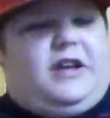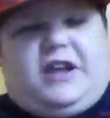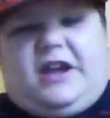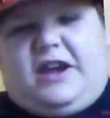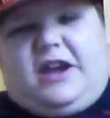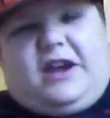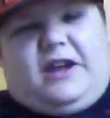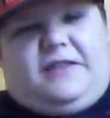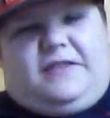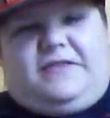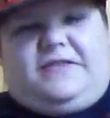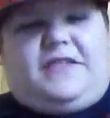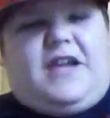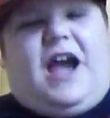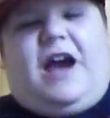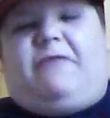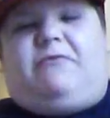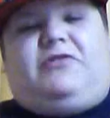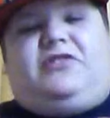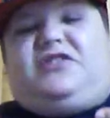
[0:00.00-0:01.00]
And
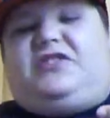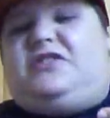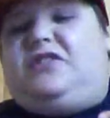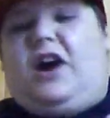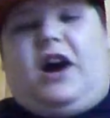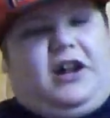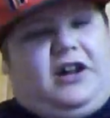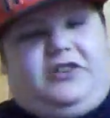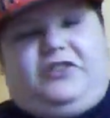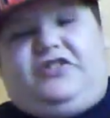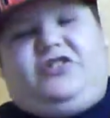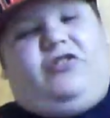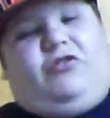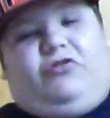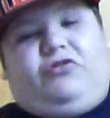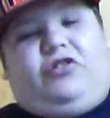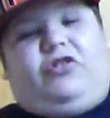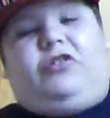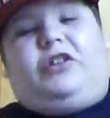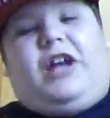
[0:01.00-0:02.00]
that was not
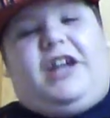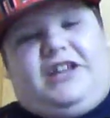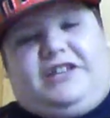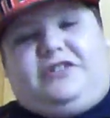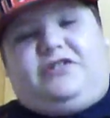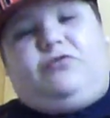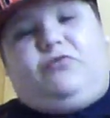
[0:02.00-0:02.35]
until the late